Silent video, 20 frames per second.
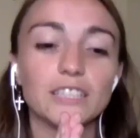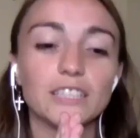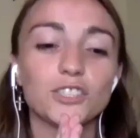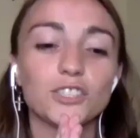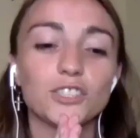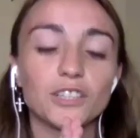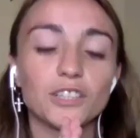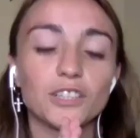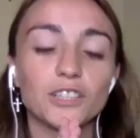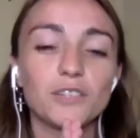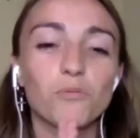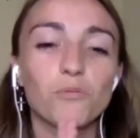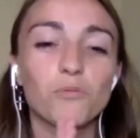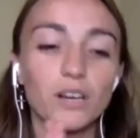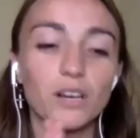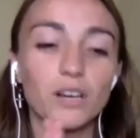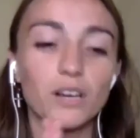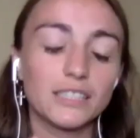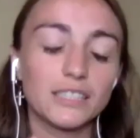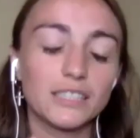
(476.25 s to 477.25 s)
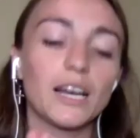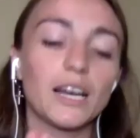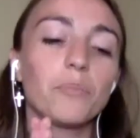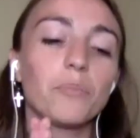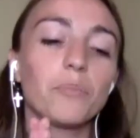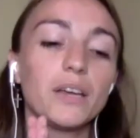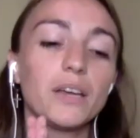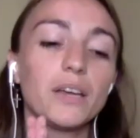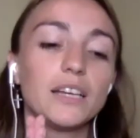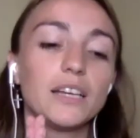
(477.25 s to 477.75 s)
And Chelsea runs up
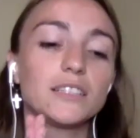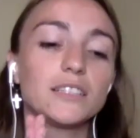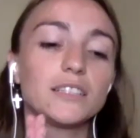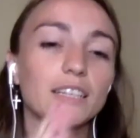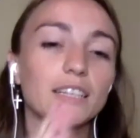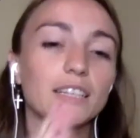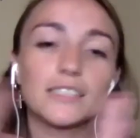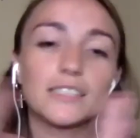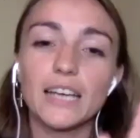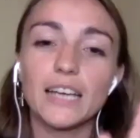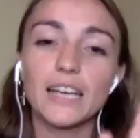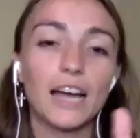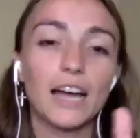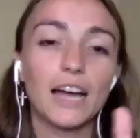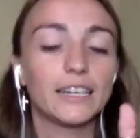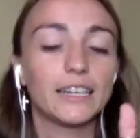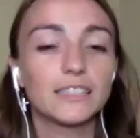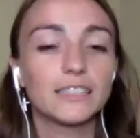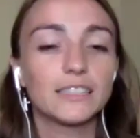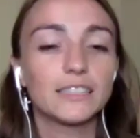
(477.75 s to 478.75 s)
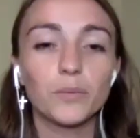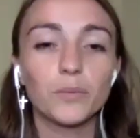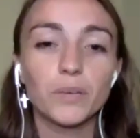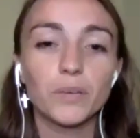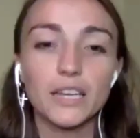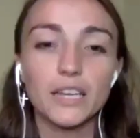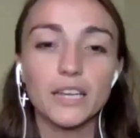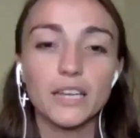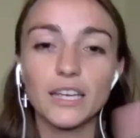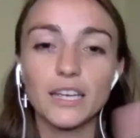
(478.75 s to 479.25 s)
to like say hi to
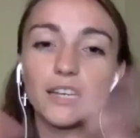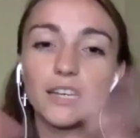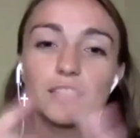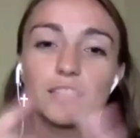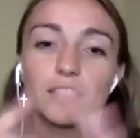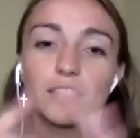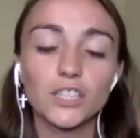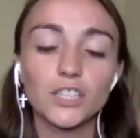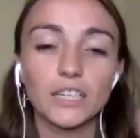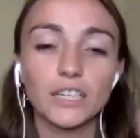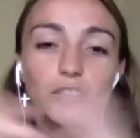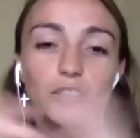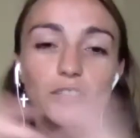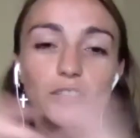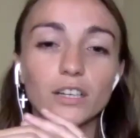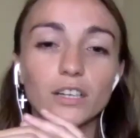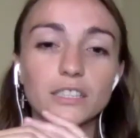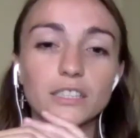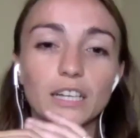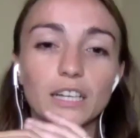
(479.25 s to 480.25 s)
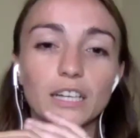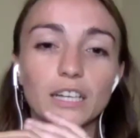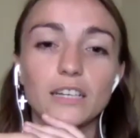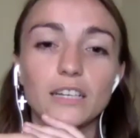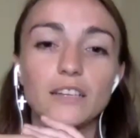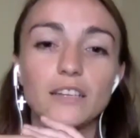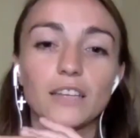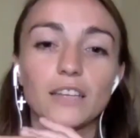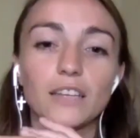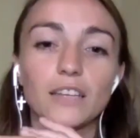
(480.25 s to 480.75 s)
somebody, and she gets all excited
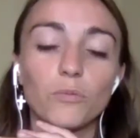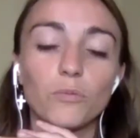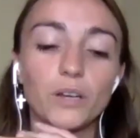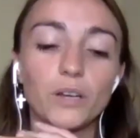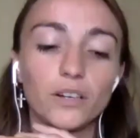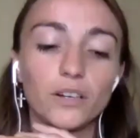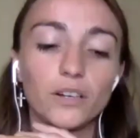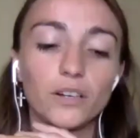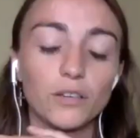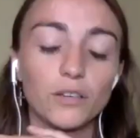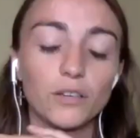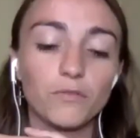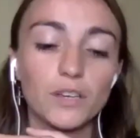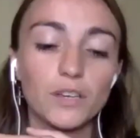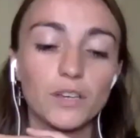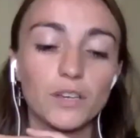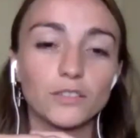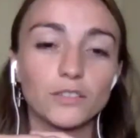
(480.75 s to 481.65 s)
and like weird and goofy, and so